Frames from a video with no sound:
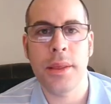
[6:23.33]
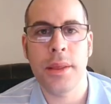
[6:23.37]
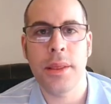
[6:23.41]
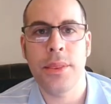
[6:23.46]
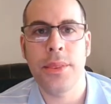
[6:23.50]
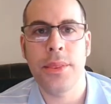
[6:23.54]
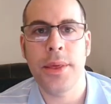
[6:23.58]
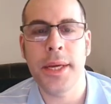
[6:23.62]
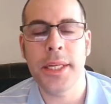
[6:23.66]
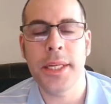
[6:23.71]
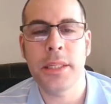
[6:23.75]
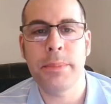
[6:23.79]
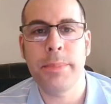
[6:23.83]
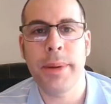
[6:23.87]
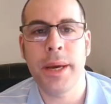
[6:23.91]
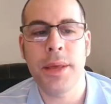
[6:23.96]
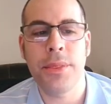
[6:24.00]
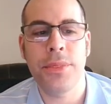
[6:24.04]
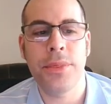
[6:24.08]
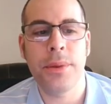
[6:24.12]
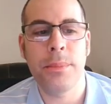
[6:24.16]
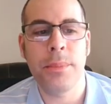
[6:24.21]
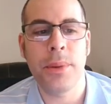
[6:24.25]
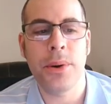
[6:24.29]
They
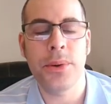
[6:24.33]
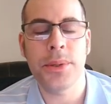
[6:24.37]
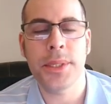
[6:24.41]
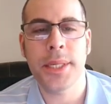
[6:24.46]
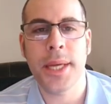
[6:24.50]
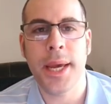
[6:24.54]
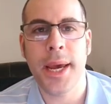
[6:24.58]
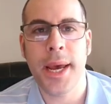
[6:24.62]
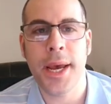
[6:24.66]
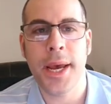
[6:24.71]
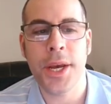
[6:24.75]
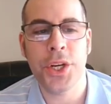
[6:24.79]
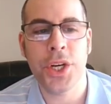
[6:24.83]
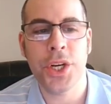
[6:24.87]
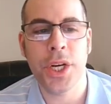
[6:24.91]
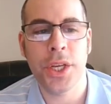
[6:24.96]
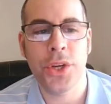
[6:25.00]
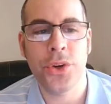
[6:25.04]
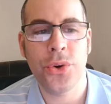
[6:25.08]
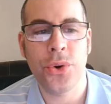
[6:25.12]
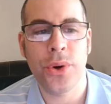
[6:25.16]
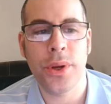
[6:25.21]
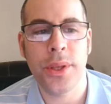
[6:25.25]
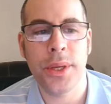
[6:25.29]
spent the most cash in the
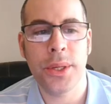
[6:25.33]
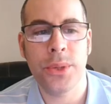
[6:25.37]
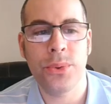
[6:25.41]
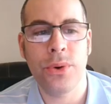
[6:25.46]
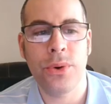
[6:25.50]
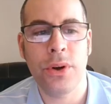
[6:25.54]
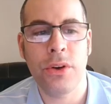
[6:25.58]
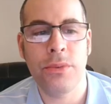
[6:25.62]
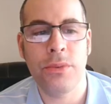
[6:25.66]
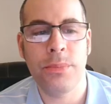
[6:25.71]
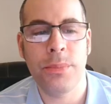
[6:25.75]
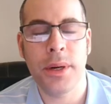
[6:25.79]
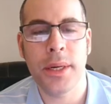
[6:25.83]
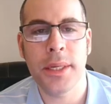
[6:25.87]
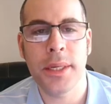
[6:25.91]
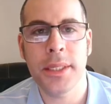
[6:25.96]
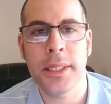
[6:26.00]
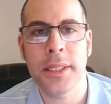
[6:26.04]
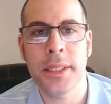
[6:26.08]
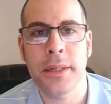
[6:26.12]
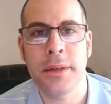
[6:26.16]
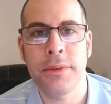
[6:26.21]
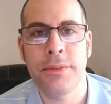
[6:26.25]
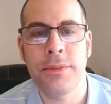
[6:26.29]
trailing 12
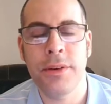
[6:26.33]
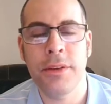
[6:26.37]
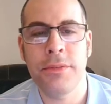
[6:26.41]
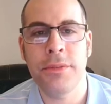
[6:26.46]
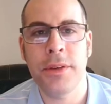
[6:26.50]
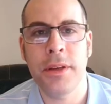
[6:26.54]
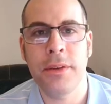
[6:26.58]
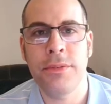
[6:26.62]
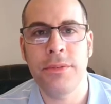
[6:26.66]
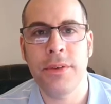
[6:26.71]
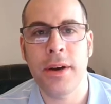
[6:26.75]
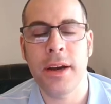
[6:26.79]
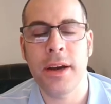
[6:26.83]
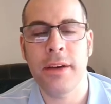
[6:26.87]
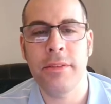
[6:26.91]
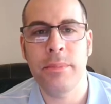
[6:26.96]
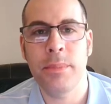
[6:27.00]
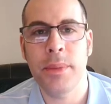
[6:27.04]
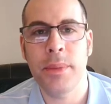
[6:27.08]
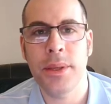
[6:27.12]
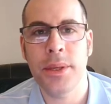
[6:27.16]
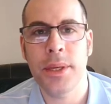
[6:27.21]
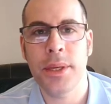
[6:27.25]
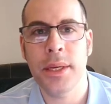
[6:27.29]
months, 55
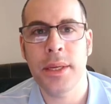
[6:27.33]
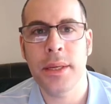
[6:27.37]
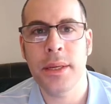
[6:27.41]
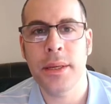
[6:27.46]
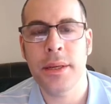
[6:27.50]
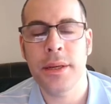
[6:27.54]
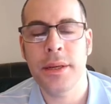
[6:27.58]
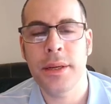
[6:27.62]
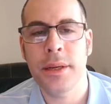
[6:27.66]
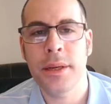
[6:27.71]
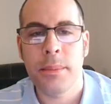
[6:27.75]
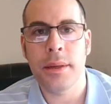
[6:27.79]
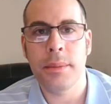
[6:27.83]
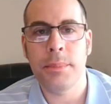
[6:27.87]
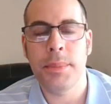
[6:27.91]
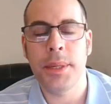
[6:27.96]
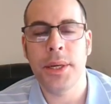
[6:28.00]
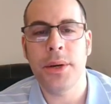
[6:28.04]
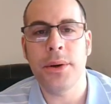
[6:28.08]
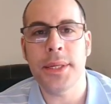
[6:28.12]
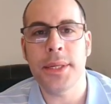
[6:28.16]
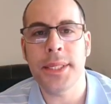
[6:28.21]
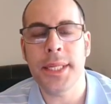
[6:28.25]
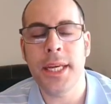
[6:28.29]
million,
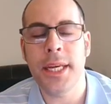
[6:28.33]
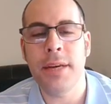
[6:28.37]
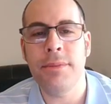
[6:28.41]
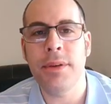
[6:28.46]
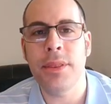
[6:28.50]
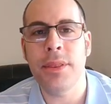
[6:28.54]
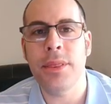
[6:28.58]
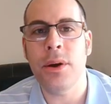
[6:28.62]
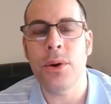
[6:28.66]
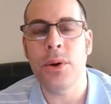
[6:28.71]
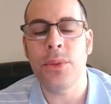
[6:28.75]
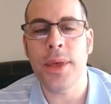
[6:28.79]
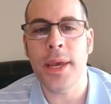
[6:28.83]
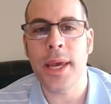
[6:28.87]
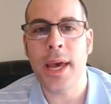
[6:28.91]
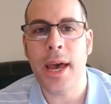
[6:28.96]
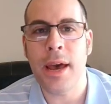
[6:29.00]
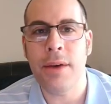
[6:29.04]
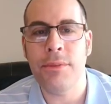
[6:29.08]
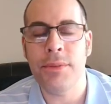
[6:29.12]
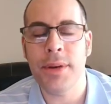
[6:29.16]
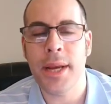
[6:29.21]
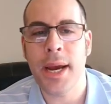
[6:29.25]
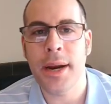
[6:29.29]
because even though they
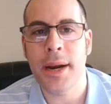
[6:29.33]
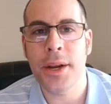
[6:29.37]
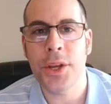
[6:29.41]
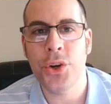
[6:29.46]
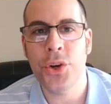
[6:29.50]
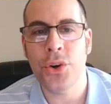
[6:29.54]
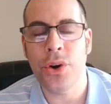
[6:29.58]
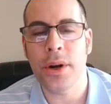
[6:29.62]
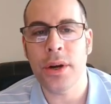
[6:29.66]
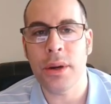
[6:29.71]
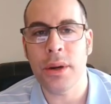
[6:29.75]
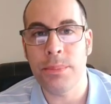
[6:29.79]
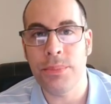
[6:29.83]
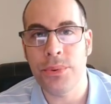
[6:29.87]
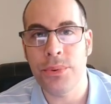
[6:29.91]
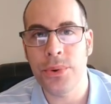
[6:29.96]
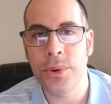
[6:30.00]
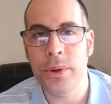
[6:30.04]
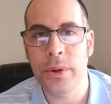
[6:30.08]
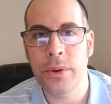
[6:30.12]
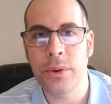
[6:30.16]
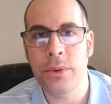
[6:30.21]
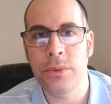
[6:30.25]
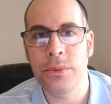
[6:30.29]
haven't had a drug
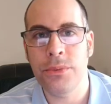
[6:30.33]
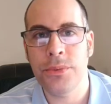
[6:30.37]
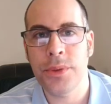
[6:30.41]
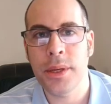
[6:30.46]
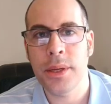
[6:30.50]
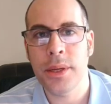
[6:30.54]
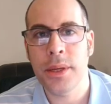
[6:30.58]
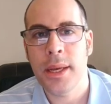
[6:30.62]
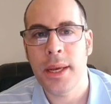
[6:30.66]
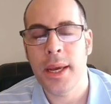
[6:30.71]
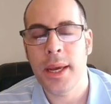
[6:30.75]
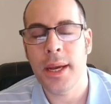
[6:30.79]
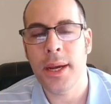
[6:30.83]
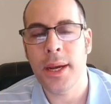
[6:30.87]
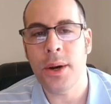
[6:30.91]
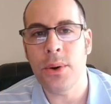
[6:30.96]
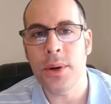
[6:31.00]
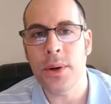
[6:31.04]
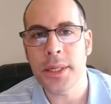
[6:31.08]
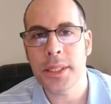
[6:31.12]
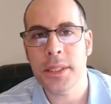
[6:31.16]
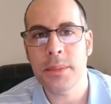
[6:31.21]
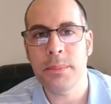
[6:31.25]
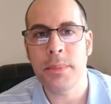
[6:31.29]
approved, it
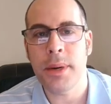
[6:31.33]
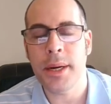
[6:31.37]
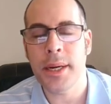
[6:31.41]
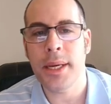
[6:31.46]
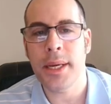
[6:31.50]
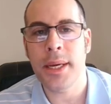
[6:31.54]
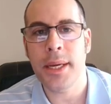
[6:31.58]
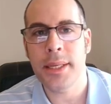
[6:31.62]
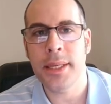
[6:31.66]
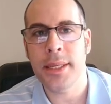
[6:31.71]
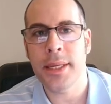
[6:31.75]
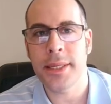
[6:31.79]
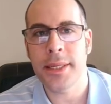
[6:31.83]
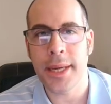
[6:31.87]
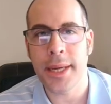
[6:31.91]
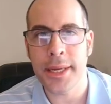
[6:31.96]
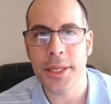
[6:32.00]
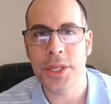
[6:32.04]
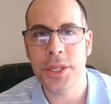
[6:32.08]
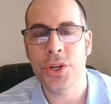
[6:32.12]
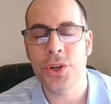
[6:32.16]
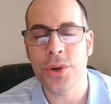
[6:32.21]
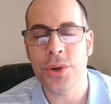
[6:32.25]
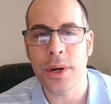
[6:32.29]
costs money to
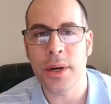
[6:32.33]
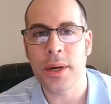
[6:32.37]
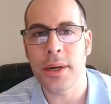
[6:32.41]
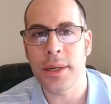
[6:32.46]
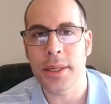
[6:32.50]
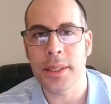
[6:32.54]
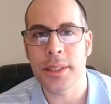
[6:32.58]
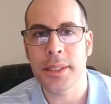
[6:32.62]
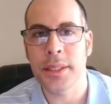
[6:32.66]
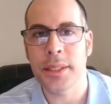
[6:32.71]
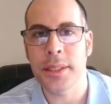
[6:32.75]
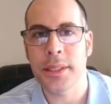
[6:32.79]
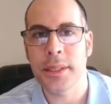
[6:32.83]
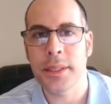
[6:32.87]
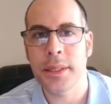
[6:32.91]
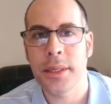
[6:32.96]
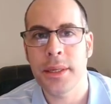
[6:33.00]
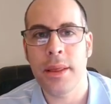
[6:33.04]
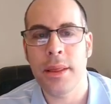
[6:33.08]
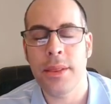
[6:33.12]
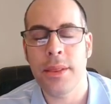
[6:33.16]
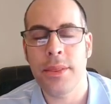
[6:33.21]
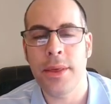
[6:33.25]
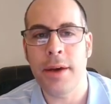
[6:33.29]
test drugs.
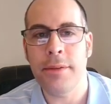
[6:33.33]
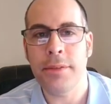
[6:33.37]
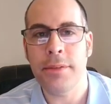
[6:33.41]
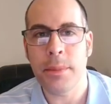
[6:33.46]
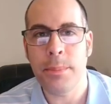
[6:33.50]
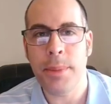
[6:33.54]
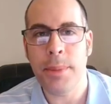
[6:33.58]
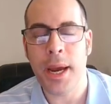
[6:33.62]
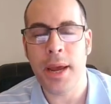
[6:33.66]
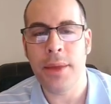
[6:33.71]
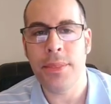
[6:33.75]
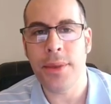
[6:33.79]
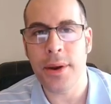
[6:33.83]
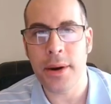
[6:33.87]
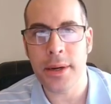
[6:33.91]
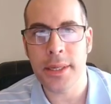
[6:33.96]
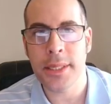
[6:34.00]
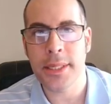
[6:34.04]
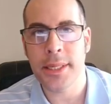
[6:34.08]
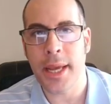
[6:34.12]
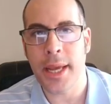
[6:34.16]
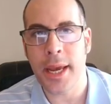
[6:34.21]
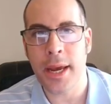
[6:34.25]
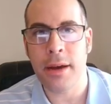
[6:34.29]
They have to pay their
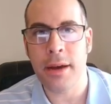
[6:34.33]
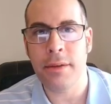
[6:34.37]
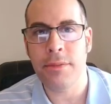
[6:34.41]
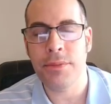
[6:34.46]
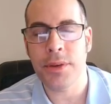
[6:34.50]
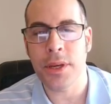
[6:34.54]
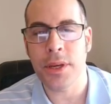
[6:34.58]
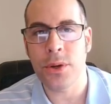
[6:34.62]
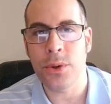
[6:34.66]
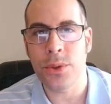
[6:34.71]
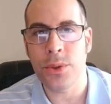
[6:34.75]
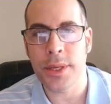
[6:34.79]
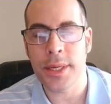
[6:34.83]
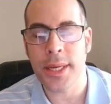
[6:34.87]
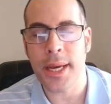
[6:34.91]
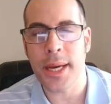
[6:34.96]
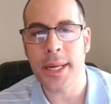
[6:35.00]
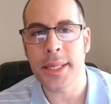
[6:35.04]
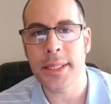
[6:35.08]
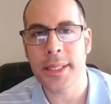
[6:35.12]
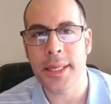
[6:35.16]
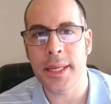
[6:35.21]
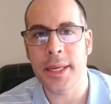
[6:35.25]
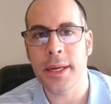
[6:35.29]
staff to do the
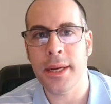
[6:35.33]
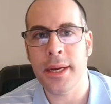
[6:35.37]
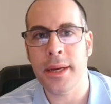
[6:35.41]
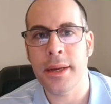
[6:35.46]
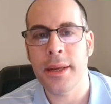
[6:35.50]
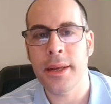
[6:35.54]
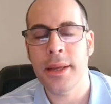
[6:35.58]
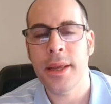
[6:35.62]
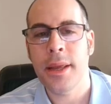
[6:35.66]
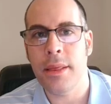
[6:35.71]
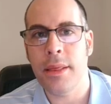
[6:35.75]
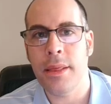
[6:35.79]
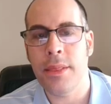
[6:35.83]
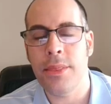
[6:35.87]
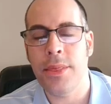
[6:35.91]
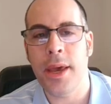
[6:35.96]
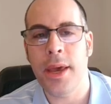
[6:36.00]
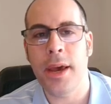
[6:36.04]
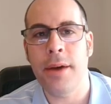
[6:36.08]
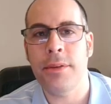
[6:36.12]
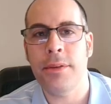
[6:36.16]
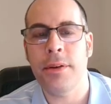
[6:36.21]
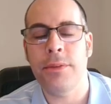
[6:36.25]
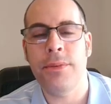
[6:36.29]
testing. They
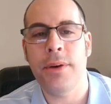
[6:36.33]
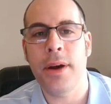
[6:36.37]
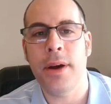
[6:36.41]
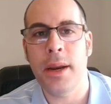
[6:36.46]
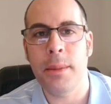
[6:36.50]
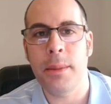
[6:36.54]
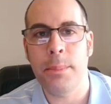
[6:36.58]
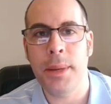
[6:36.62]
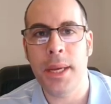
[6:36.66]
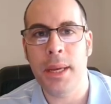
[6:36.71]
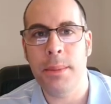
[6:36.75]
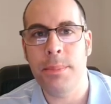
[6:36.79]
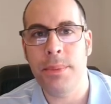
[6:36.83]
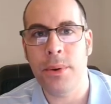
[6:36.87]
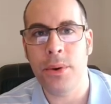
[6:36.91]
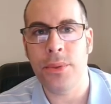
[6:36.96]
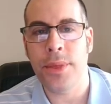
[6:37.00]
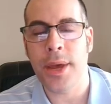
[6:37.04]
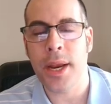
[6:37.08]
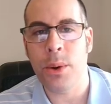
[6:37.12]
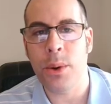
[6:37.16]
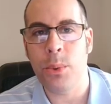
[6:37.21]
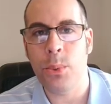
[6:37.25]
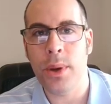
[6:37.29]
have to find people
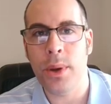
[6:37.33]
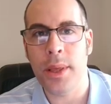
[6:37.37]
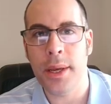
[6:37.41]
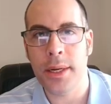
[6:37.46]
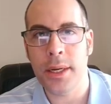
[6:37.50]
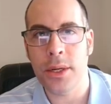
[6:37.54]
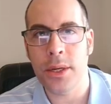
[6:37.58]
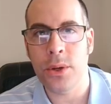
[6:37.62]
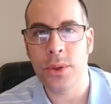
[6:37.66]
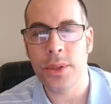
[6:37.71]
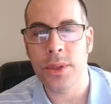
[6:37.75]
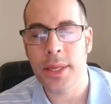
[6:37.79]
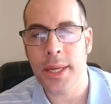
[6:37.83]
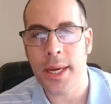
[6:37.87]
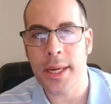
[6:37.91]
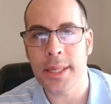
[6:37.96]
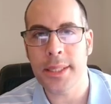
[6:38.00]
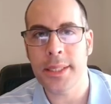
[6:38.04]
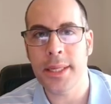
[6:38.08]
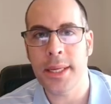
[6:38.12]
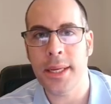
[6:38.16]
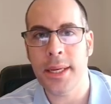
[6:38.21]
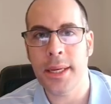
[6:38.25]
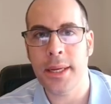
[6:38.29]
that are willing to do the
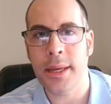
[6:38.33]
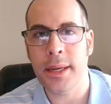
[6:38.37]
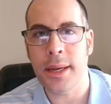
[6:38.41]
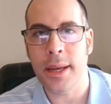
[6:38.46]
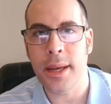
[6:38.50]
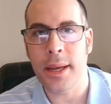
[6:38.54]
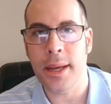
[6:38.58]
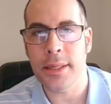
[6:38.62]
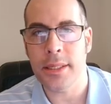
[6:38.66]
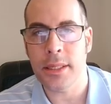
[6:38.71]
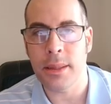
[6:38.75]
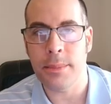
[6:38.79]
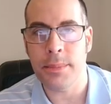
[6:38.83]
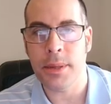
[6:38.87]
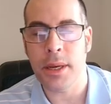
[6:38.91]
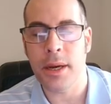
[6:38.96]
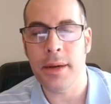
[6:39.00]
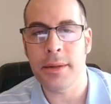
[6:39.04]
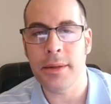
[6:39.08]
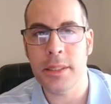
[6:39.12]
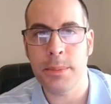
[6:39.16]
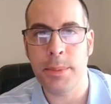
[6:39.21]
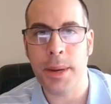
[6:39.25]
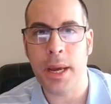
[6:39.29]
testing and
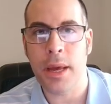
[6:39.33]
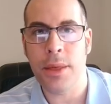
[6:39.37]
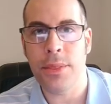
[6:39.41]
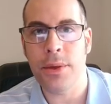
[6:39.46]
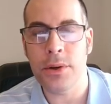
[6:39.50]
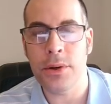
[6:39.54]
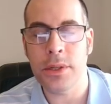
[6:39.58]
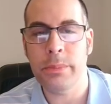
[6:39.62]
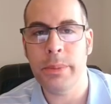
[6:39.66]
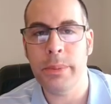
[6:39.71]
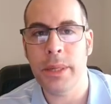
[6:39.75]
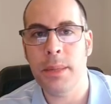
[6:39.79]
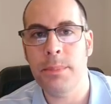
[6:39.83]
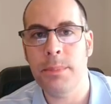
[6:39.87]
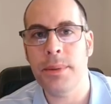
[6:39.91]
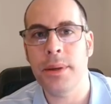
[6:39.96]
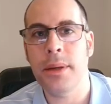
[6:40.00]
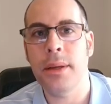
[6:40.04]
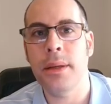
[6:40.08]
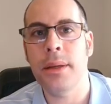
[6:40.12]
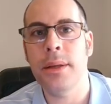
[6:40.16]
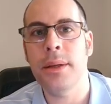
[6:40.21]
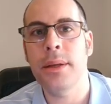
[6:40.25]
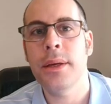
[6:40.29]
sometimes pay those
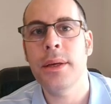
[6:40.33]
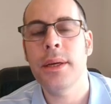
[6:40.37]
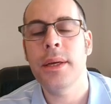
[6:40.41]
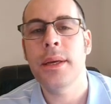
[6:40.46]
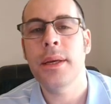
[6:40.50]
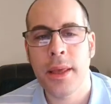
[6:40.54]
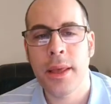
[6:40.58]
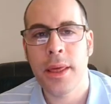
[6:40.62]
people.